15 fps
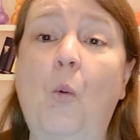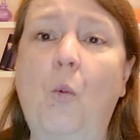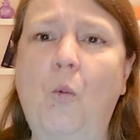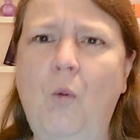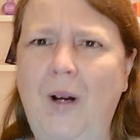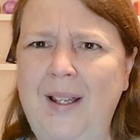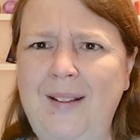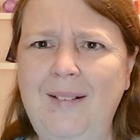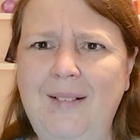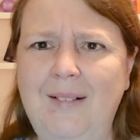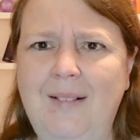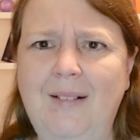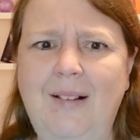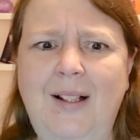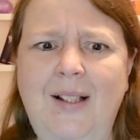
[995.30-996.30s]
What?
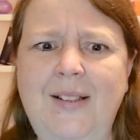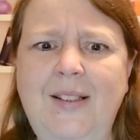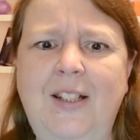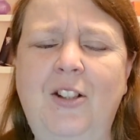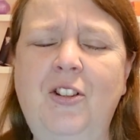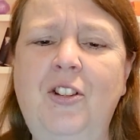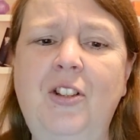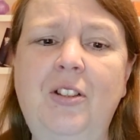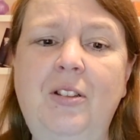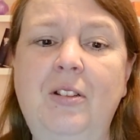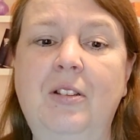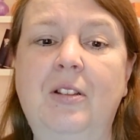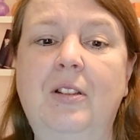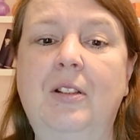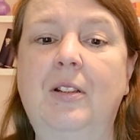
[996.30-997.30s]
asked Kirsha.
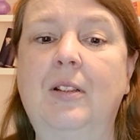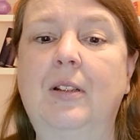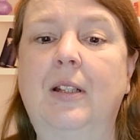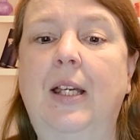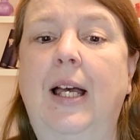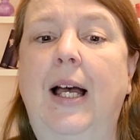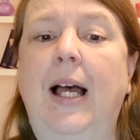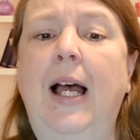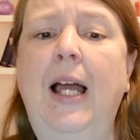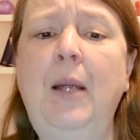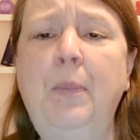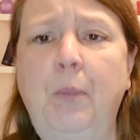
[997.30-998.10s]
I